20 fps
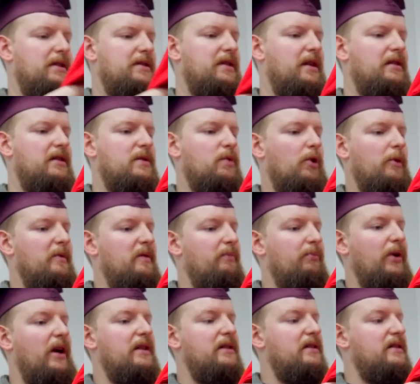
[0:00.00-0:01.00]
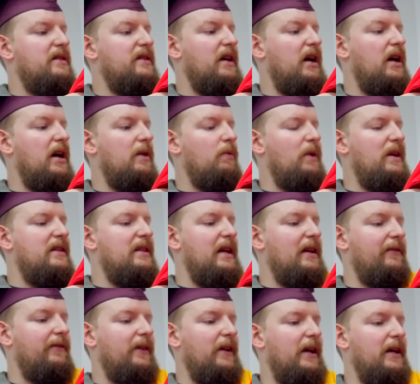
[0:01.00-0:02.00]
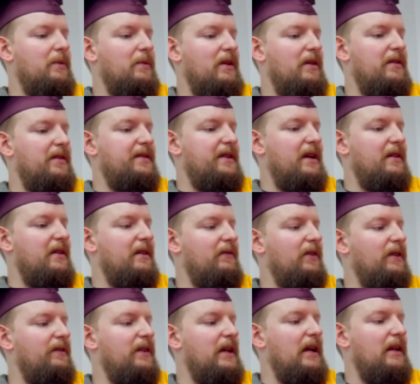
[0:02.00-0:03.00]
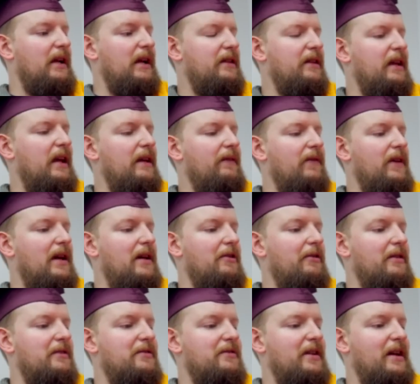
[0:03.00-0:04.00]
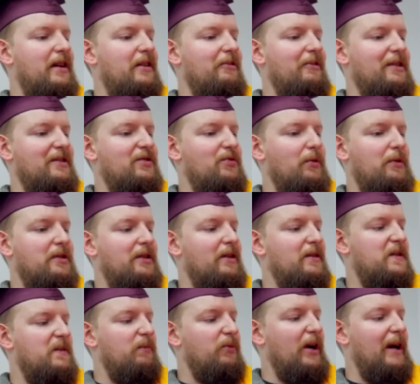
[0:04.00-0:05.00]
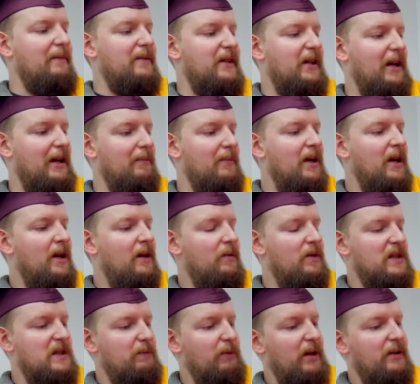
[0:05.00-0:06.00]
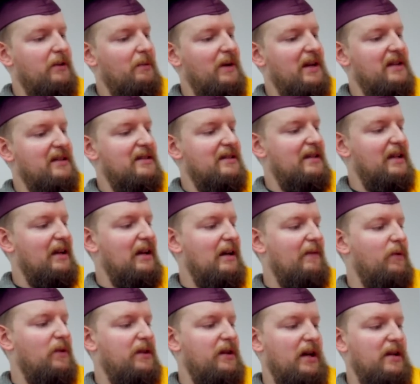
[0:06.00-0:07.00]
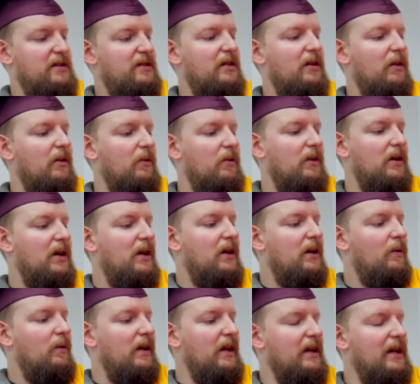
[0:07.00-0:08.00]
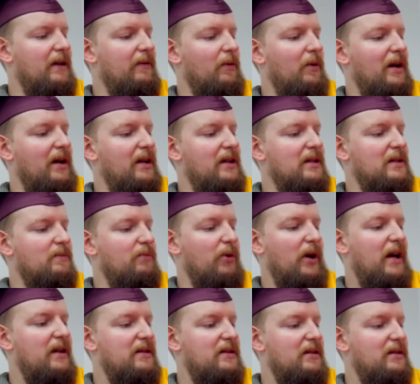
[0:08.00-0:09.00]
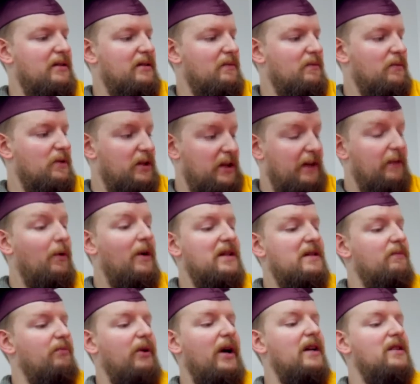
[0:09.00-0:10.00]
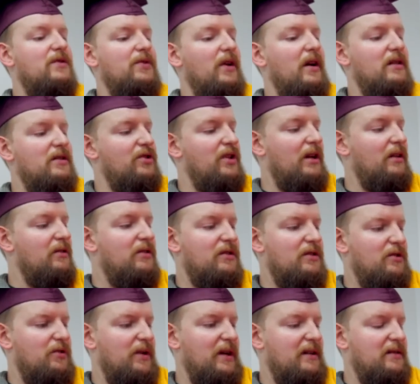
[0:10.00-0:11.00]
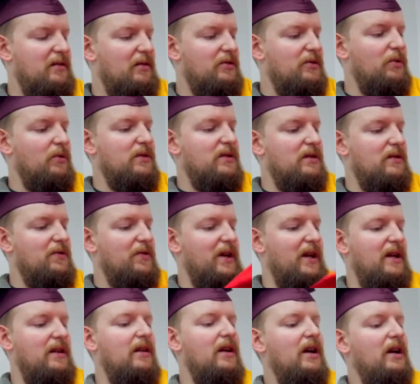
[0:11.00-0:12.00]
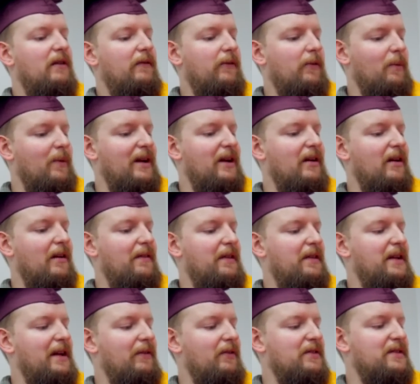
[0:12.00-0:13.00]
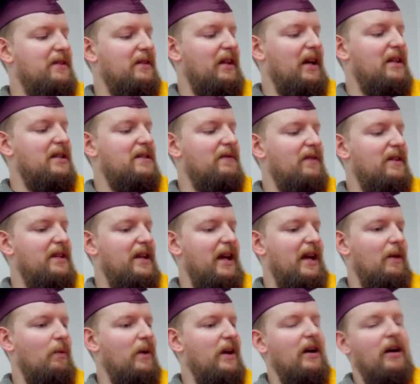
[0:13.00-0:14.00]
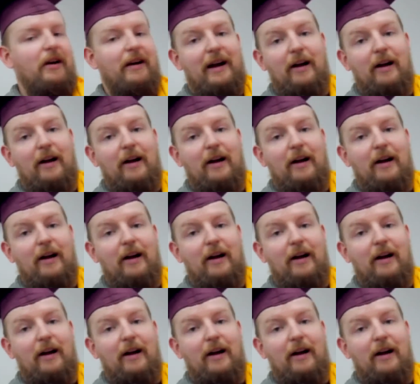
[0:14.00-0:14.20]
the sun is warm and bright in the sky, we take flight. We are the daredevil of daylight, the aviator, entertainer, extraordinaires of prime time. We spread the wings and take off with gusto. We giveaways and prize draws, challenges and tricks, and our tools of the trade. For we are the devil's delights of the day. We are